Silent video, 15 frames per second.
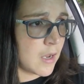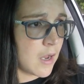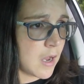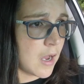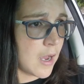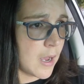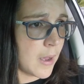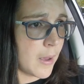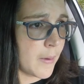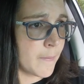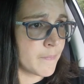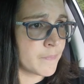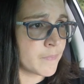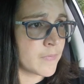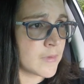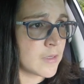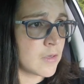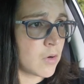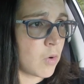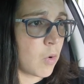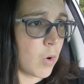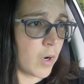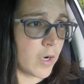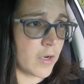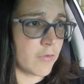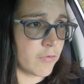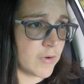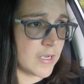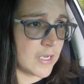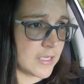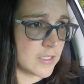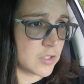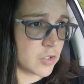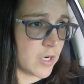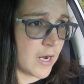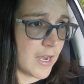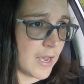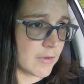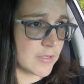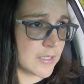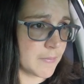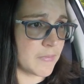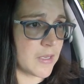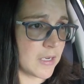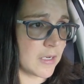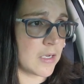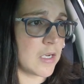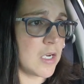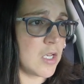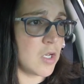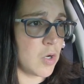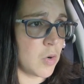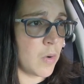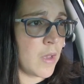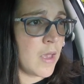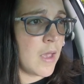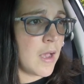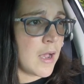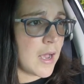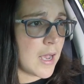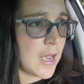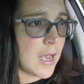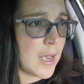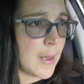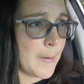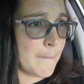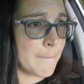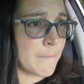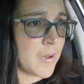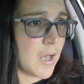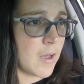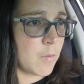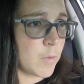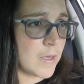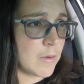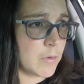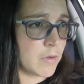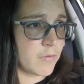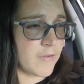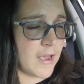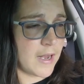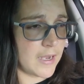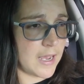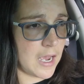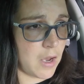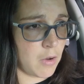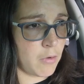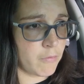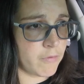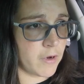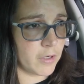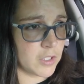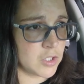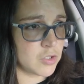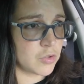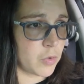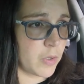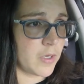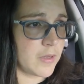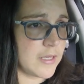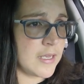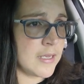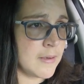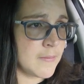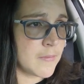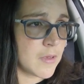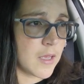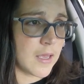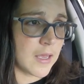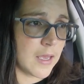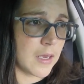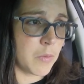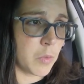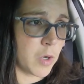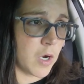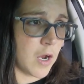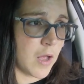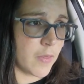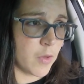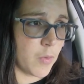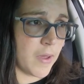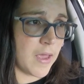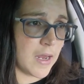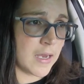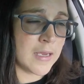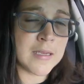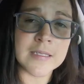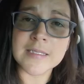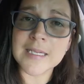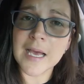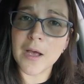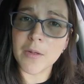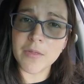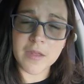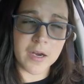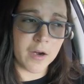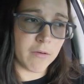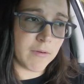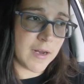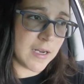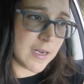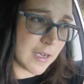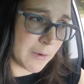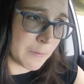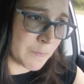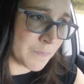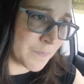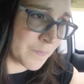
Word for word: um, or if we need to try out something new. Um, but we will find out very shortly, and we're on the way down there right now.